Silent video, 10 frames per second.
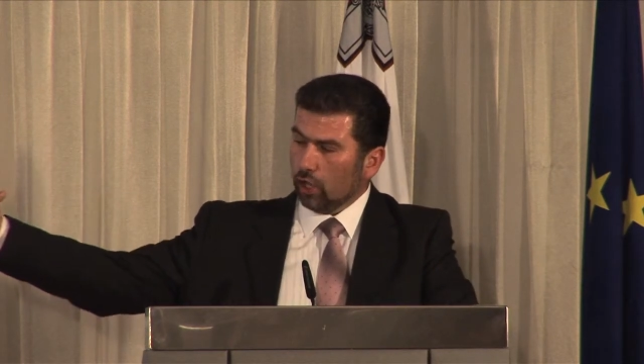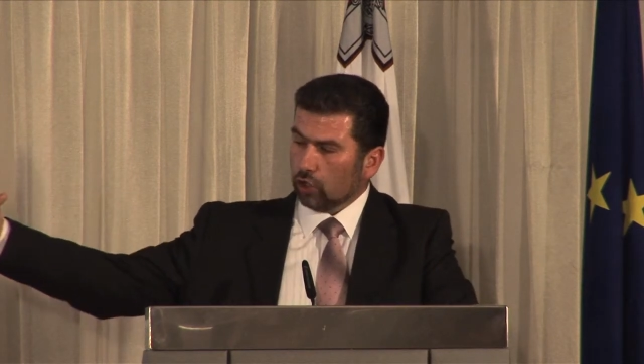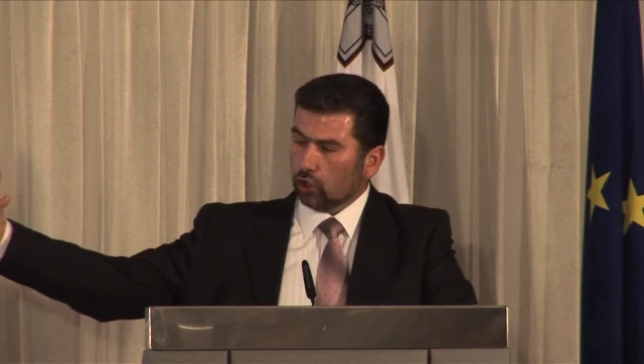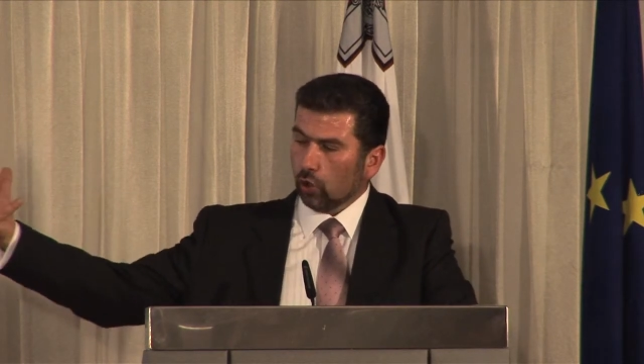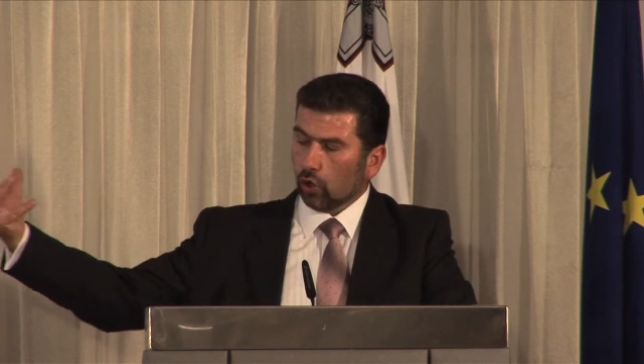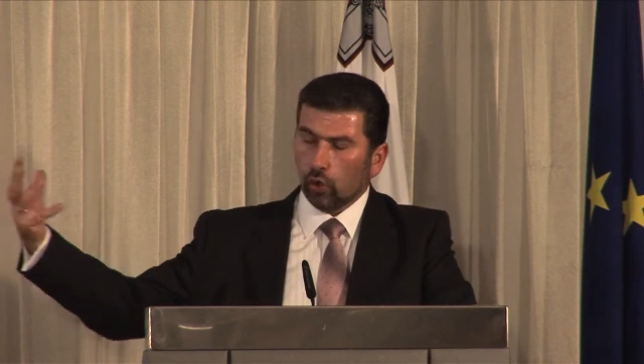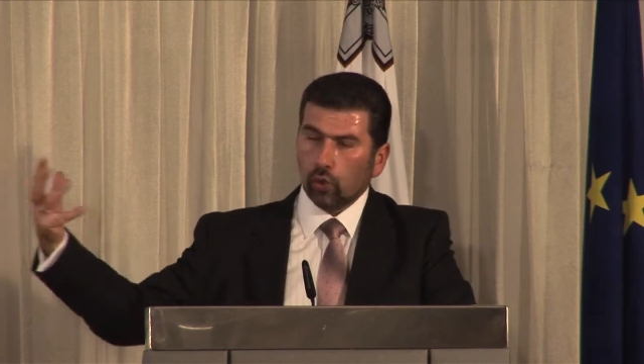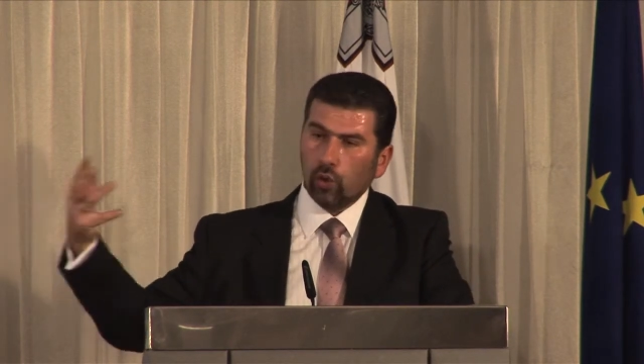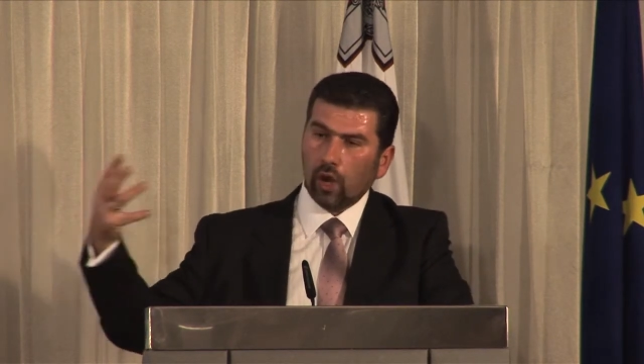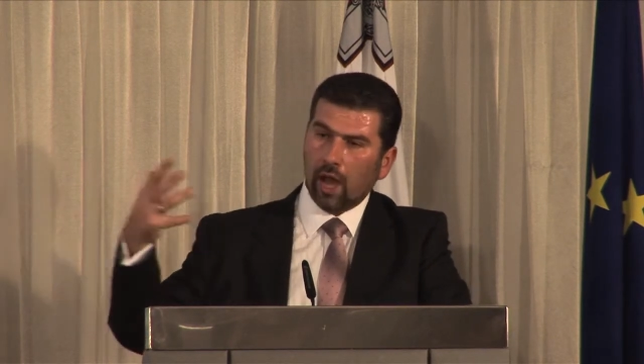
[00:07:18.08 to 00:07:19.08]
to
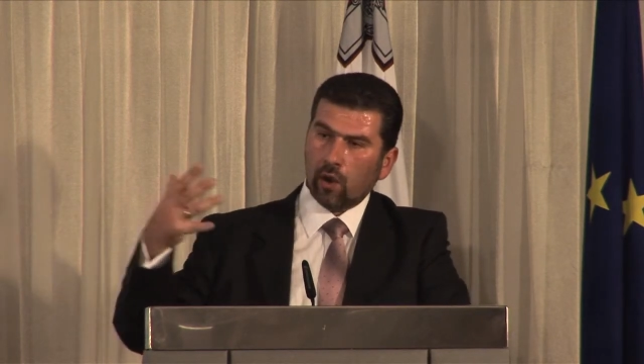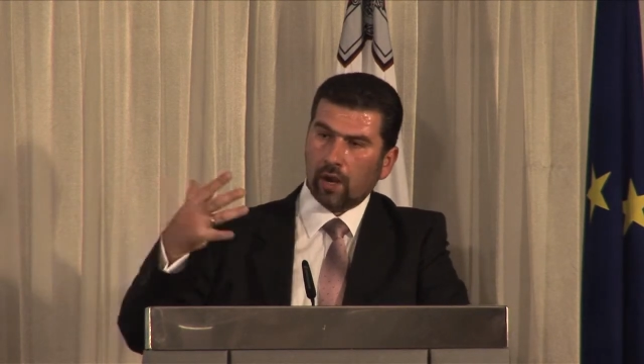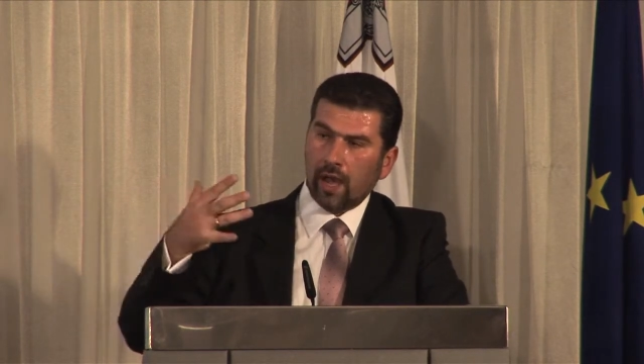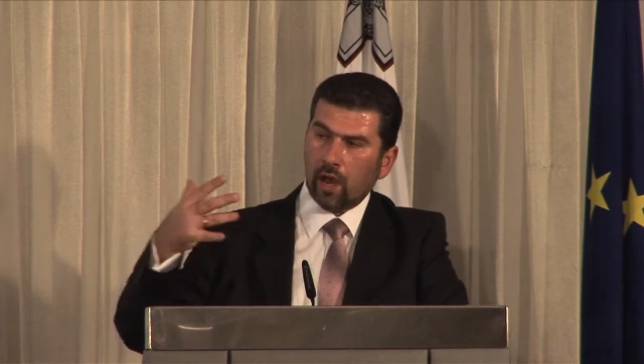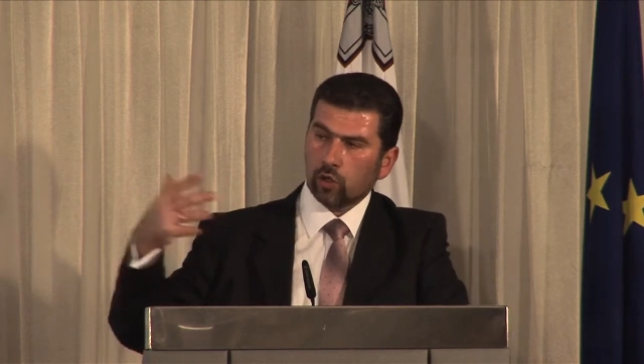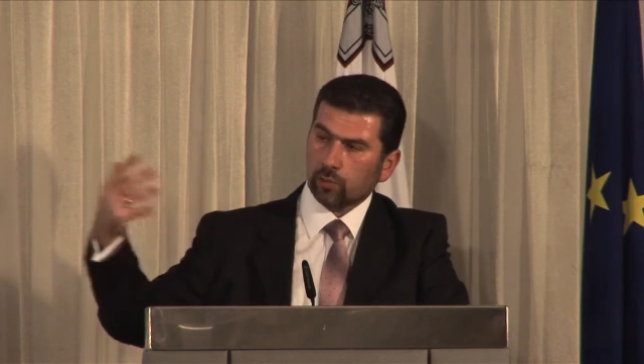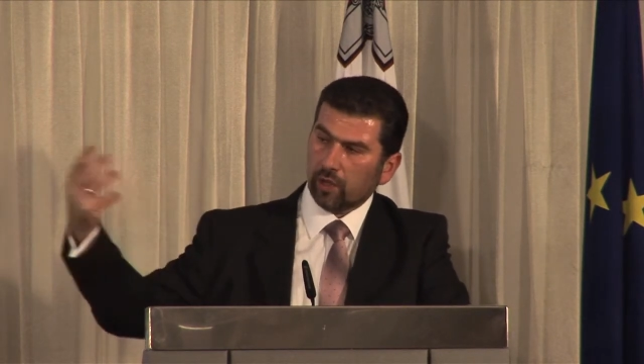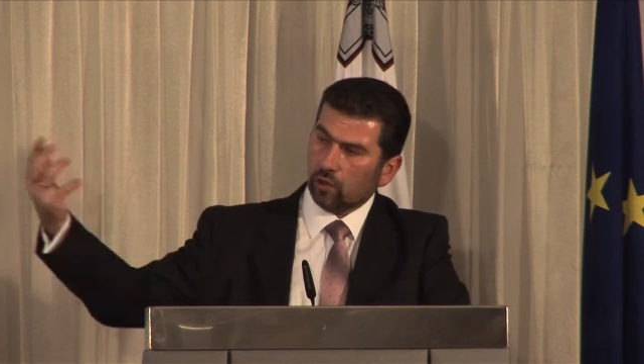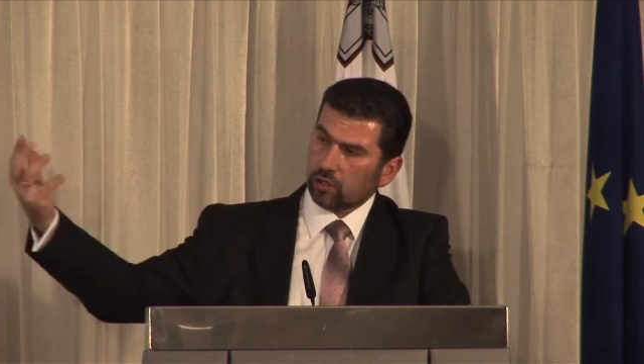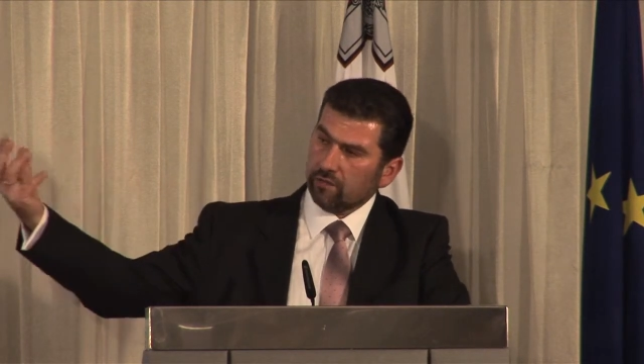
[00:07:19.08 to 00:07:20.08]
cool our house,
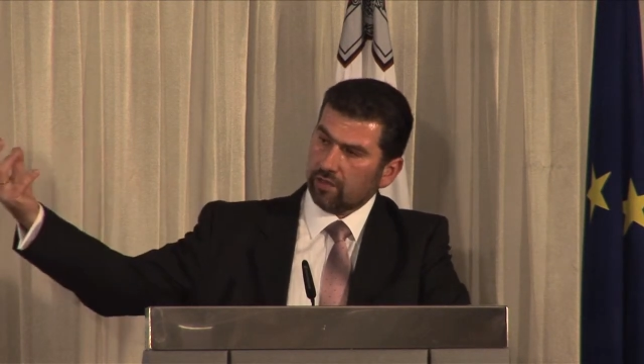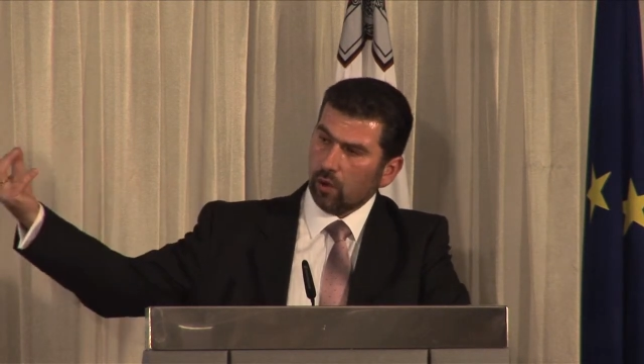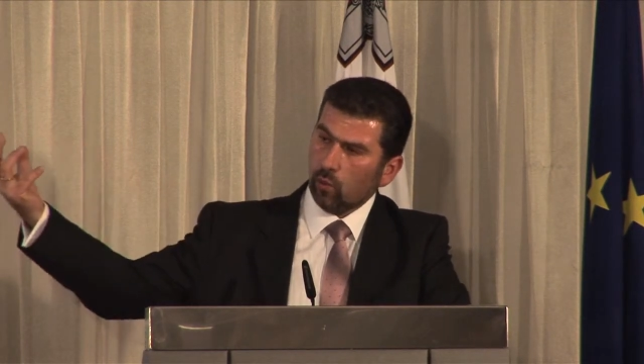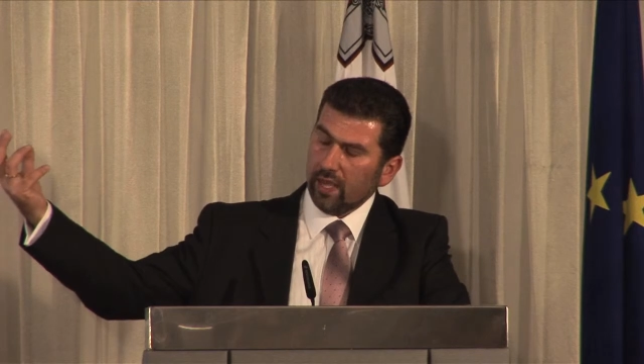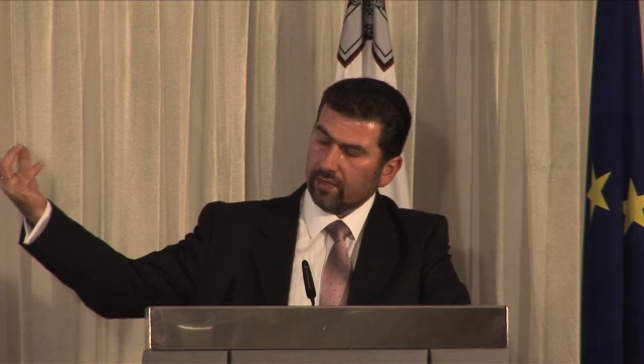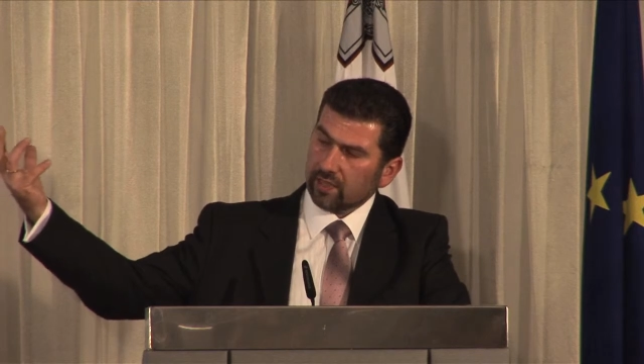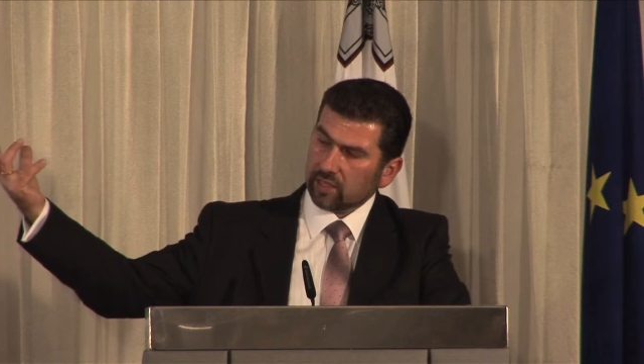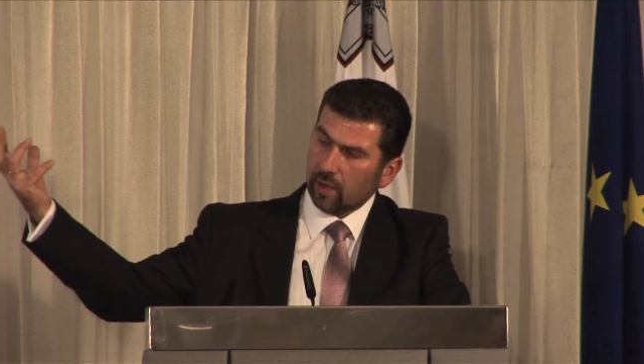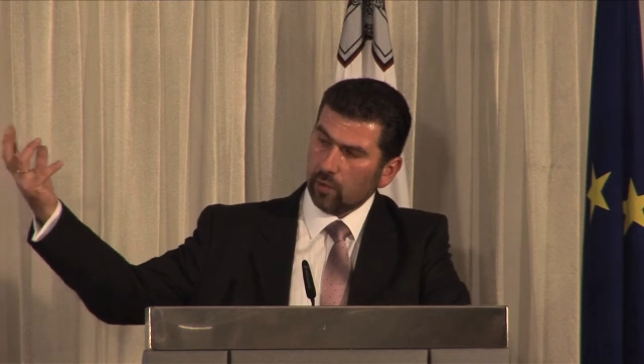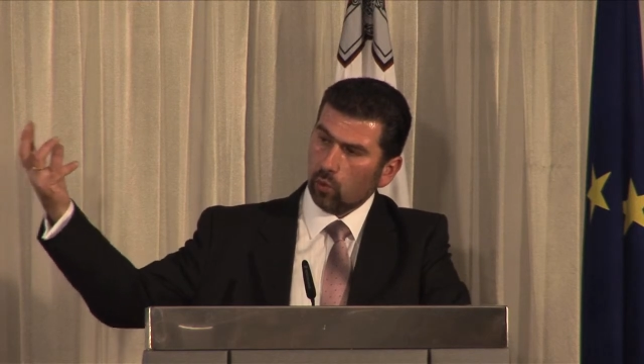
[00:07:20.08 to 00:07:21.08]
because if the
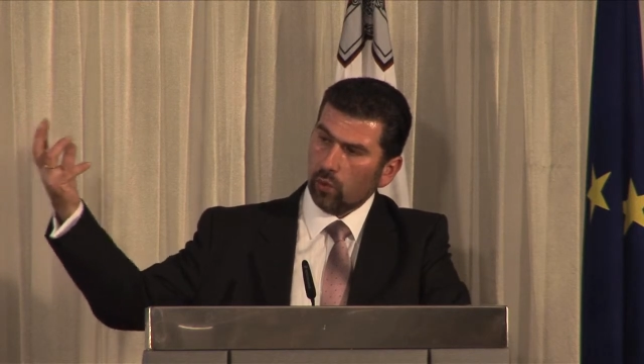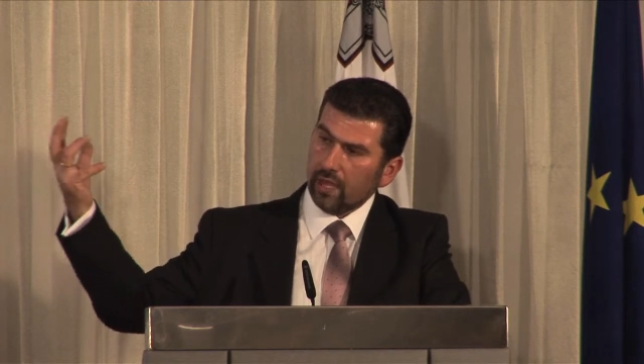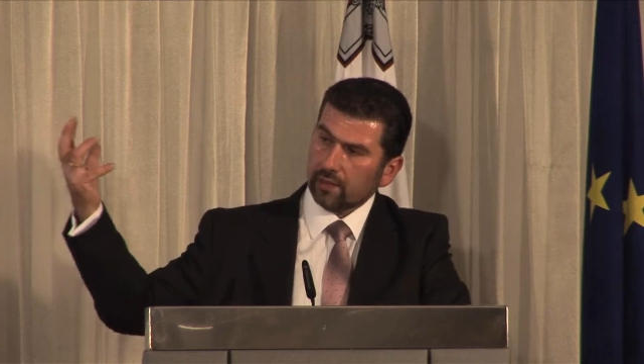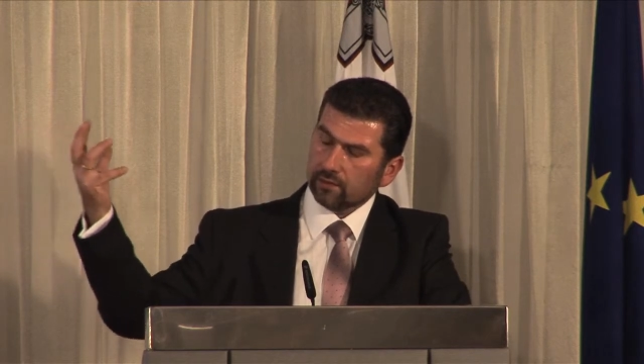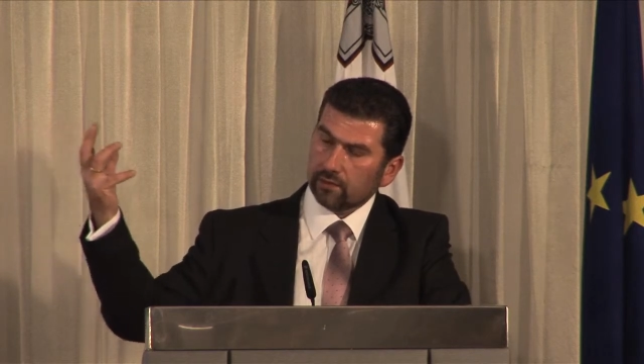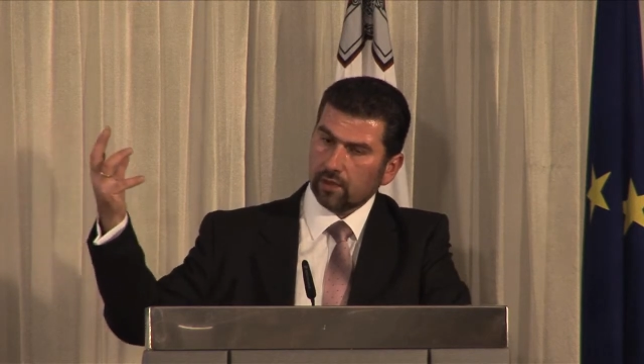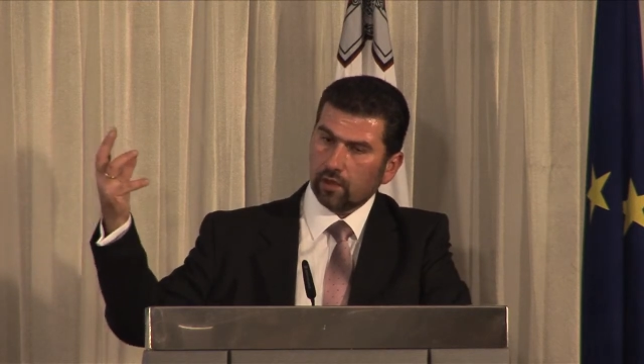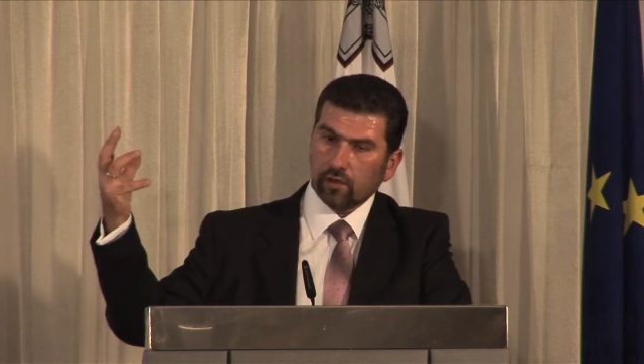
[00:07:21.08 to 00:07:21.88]
summer wind